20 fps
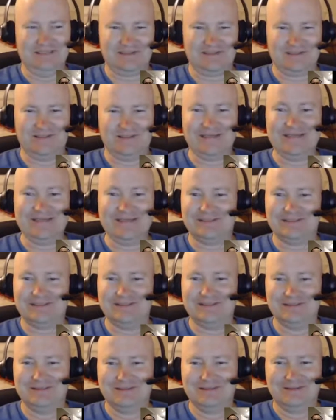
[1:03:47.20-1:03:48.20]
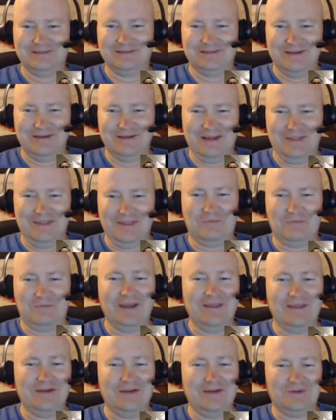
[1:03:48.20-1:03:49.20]
leaked, and the
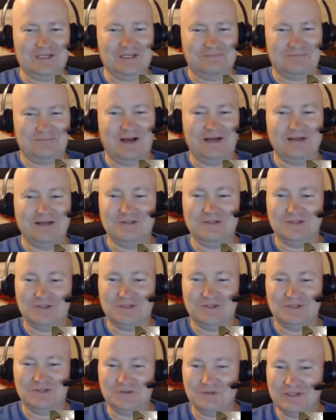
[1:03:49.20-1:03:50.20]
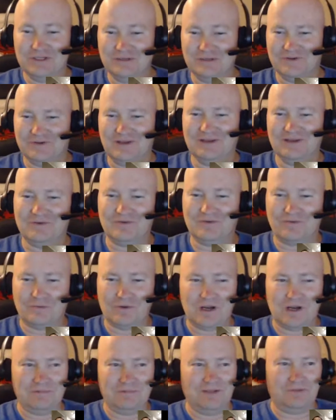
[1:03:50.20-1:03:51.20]
way they responded to it, I think it was for
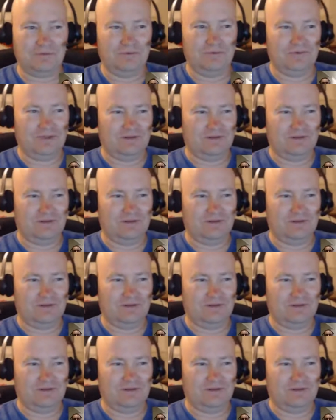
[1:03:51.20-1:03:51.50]
Rock Band 3. It was